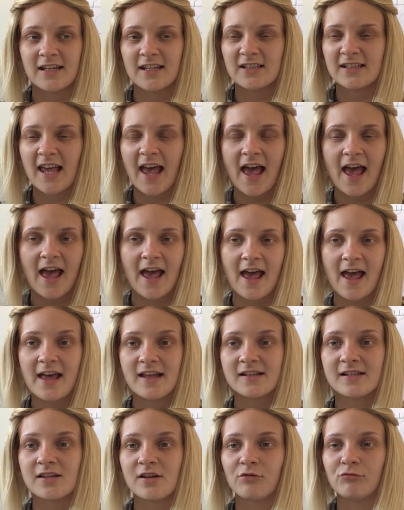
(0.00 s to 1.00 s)
Is
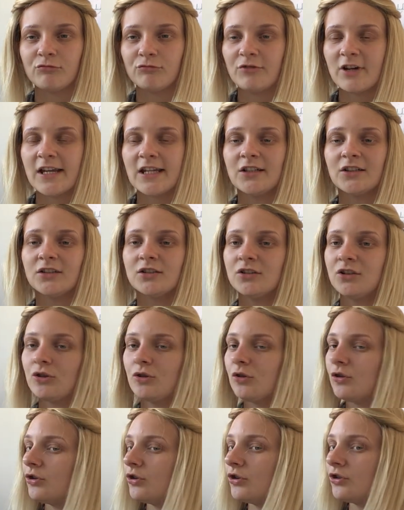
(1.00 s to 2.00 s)
et real
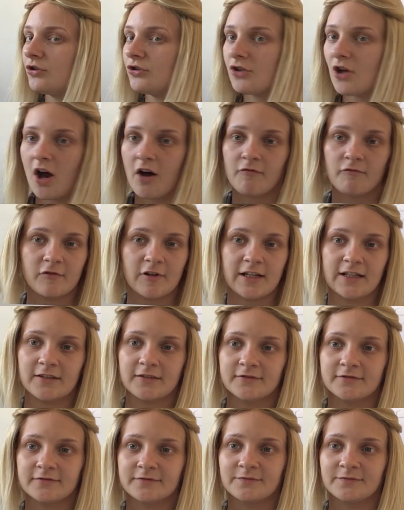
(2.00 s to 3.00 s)
or not real?